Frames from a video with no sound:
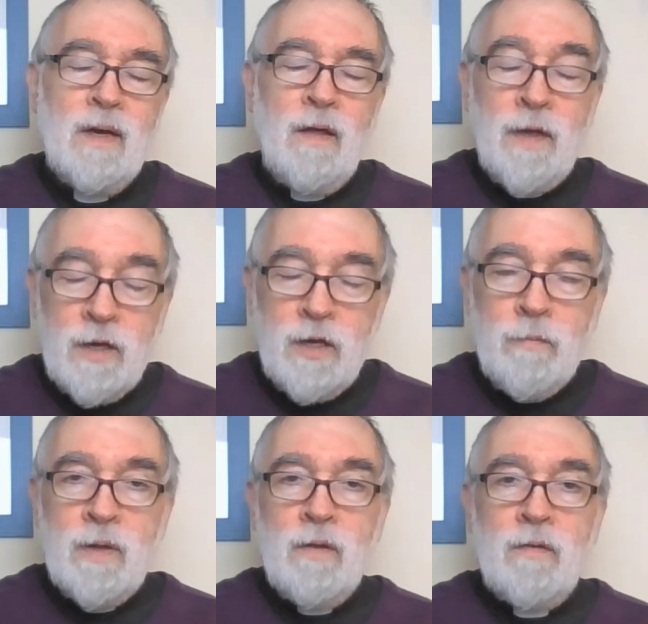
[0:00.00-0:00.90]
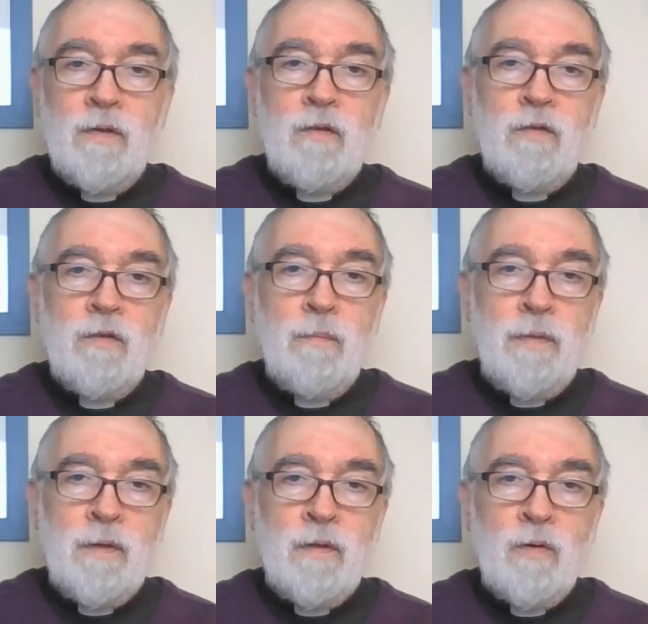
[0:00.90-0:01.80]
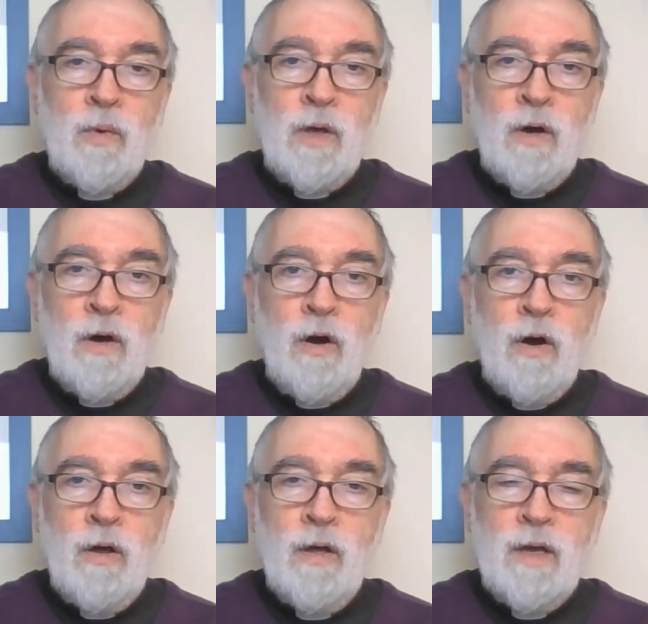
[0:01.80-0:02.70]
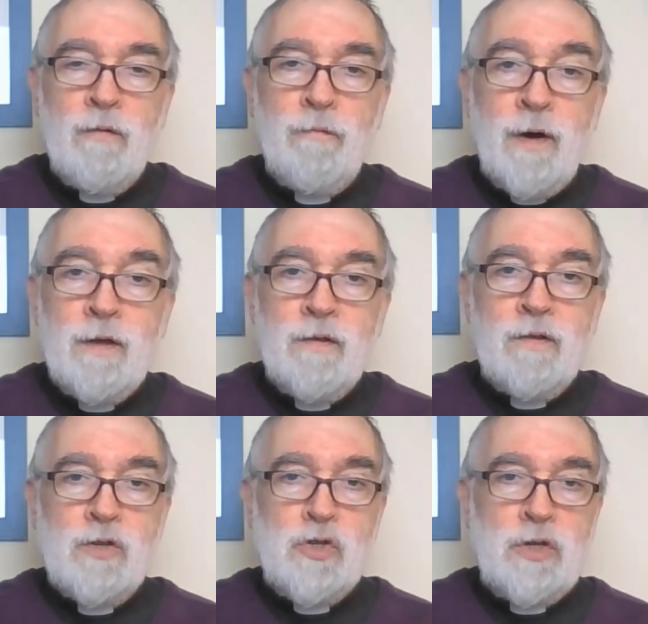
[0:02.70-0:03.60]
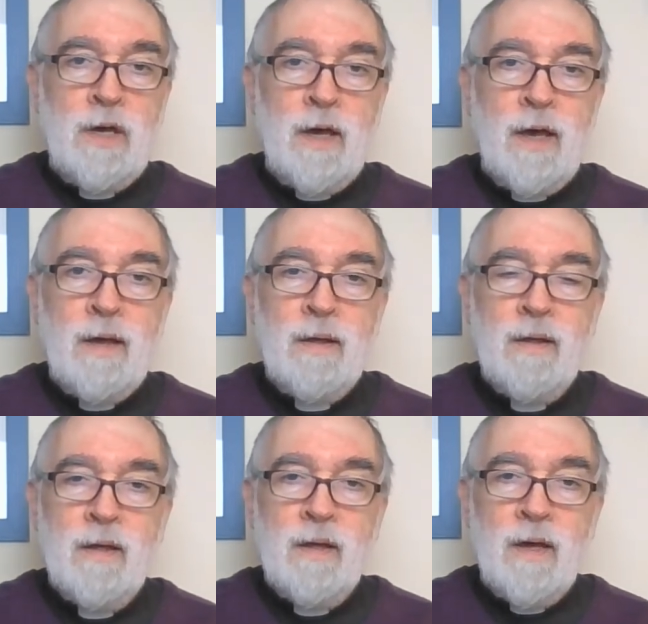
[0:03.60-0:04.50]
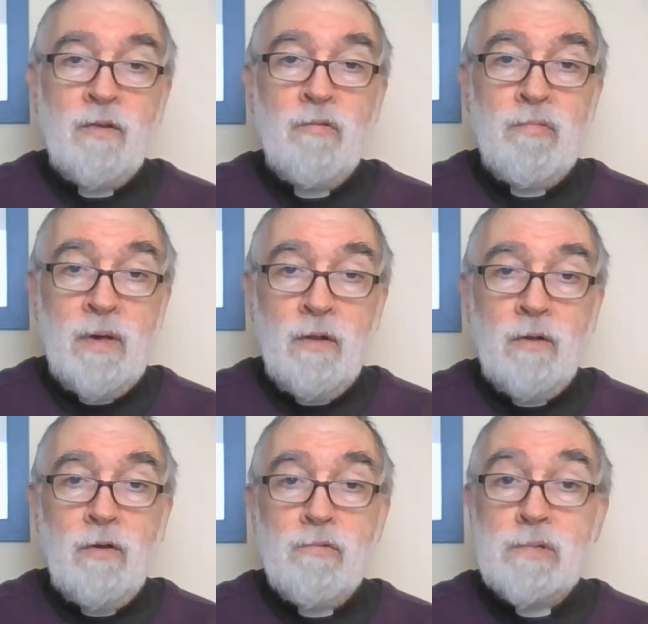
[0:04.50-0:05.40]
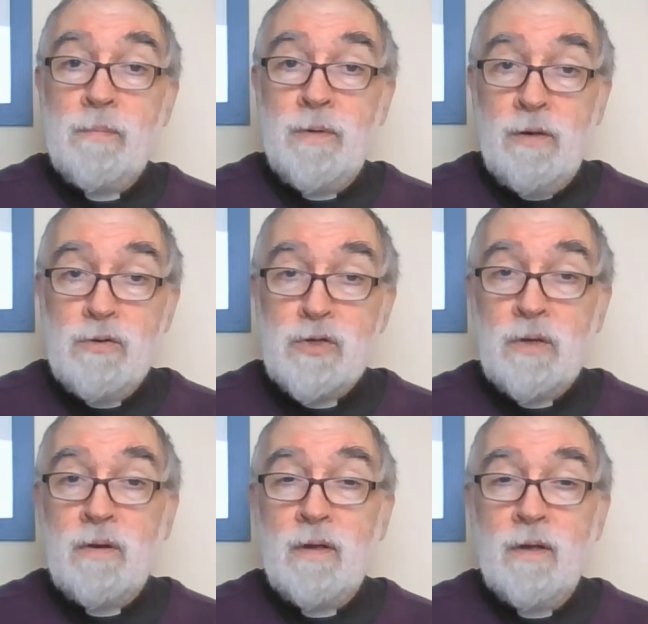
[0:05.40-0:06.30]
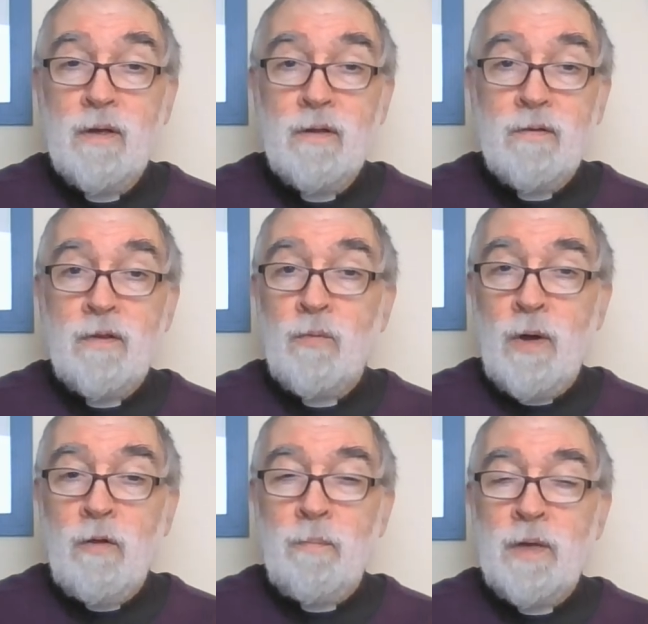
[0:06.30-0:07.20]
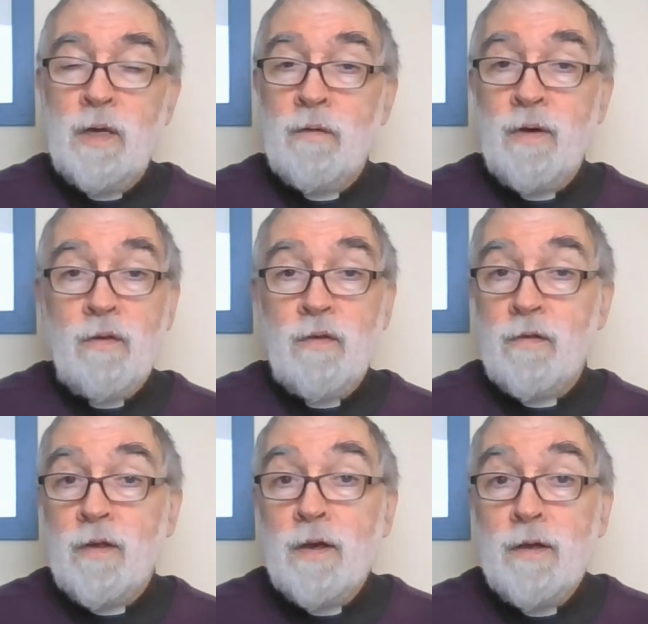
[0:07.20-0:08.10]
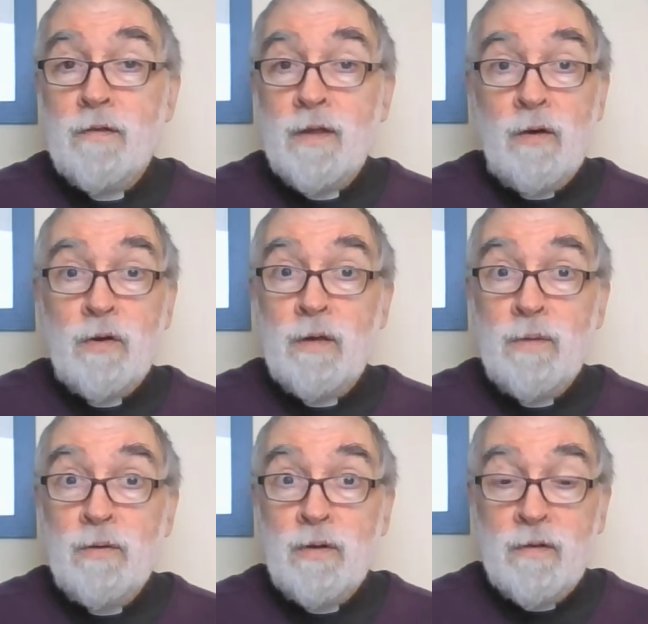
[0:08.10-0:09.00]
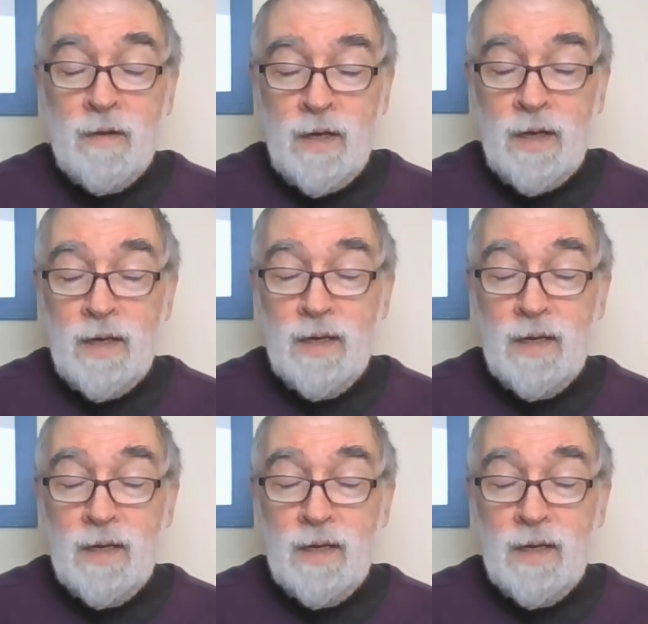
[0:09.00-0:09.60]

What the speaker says: And that humility is something that we are invited to share as a real contribution to the well-being of our society, our community,